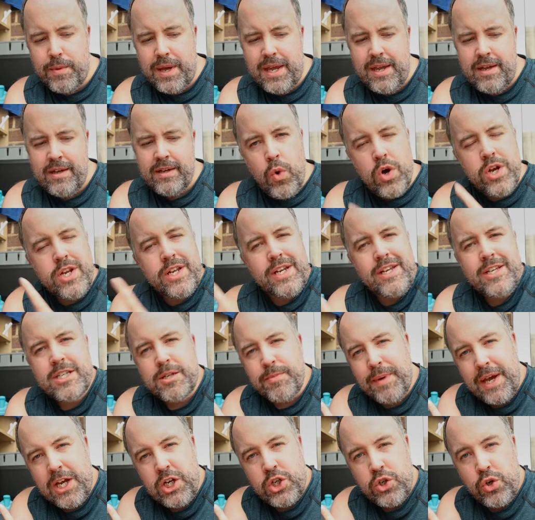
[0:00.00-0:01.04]
me. One, you need to
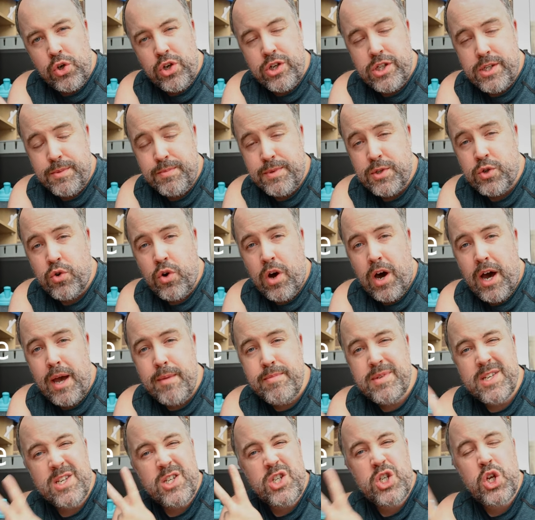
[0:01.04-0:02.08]
make sure you're
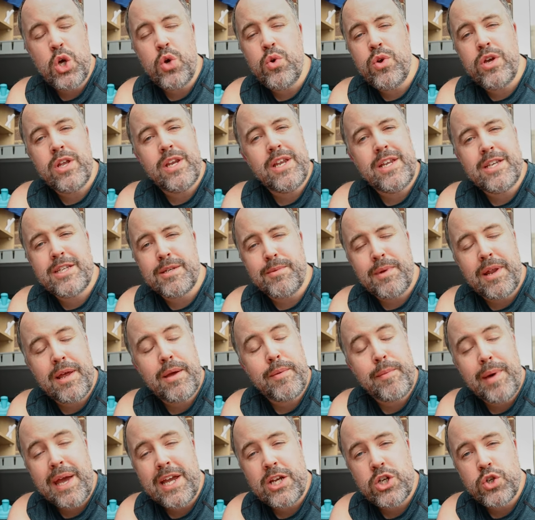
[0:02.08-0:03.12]
subscribed. Two, you need to
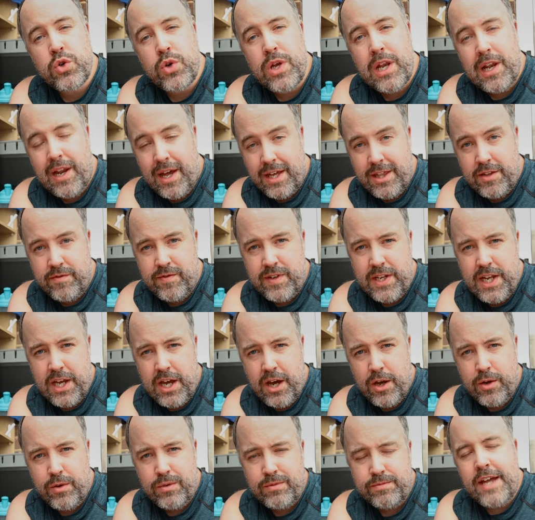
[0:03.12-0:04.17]
make sure you like the
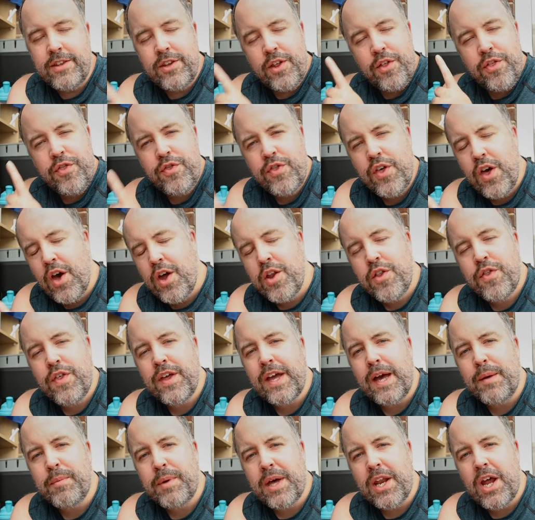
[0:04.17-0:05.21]
video. And the third
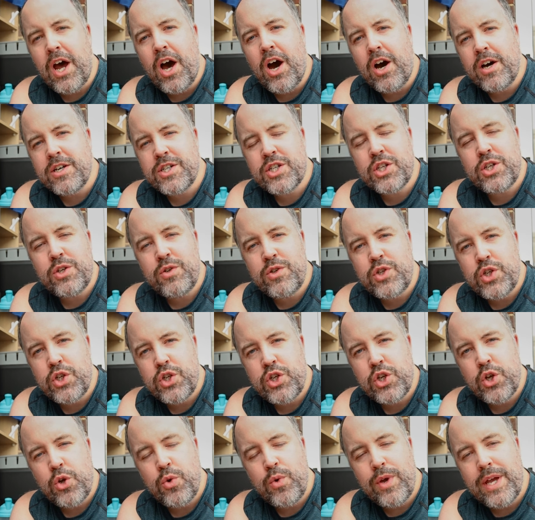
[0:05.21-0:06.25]
thing I'm going to ask you to
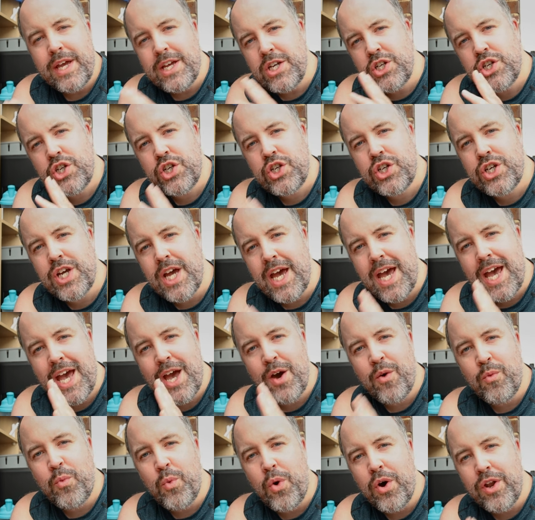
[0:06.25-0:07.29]
do is
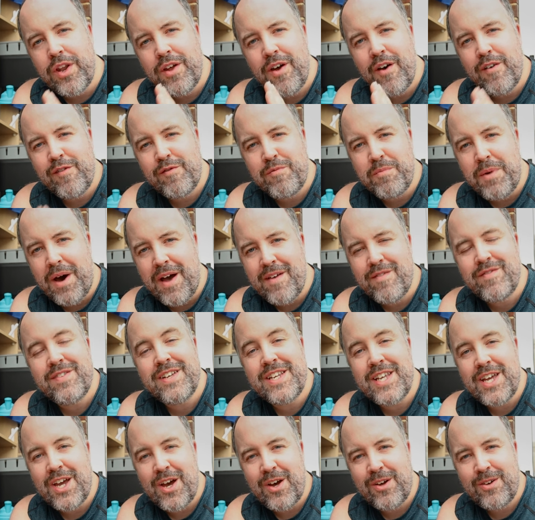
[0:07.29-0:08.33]
share one of my
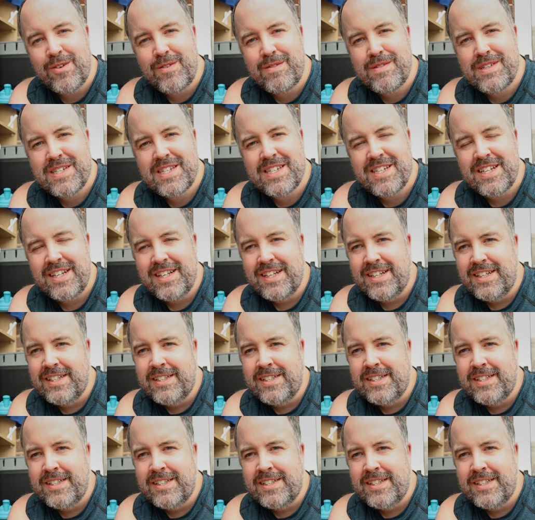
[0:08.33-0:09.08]
videos.